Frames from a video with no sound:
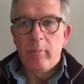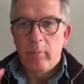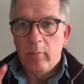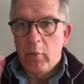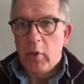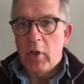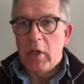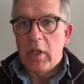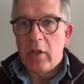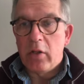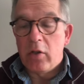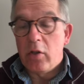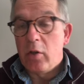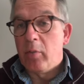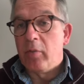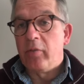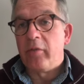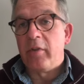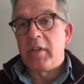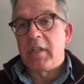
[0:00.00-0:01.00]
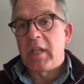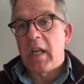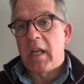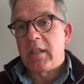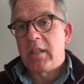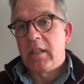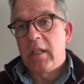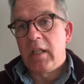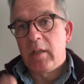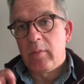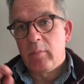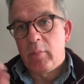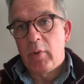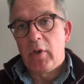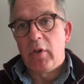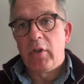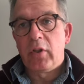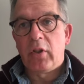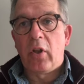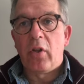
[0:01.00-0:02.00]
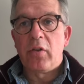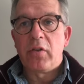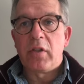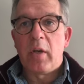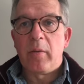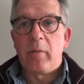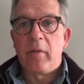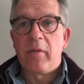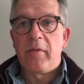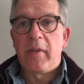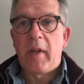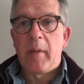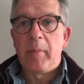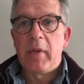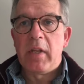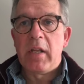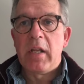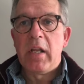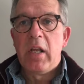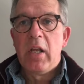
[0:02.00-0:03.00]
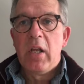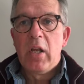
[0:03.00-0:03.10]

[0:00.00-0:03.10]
Maria, you were fantastic, put in contact with a family